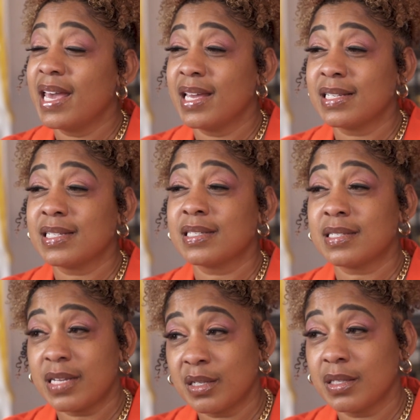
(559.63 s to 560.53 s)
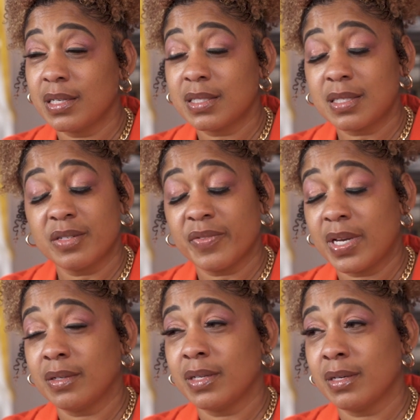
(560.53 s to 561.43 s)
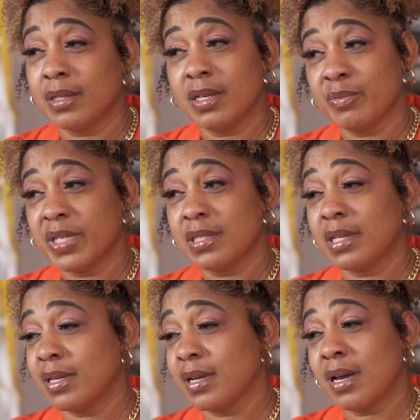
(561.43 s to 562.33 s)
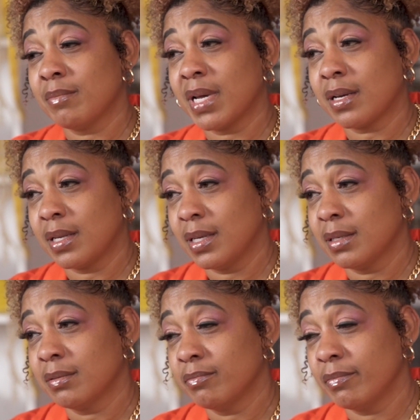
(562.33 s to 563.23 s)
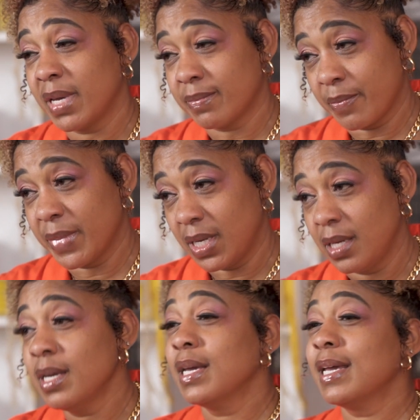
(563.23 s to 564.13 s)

and to sell things, because if I don't know the numbers, then I'm not gonna make money.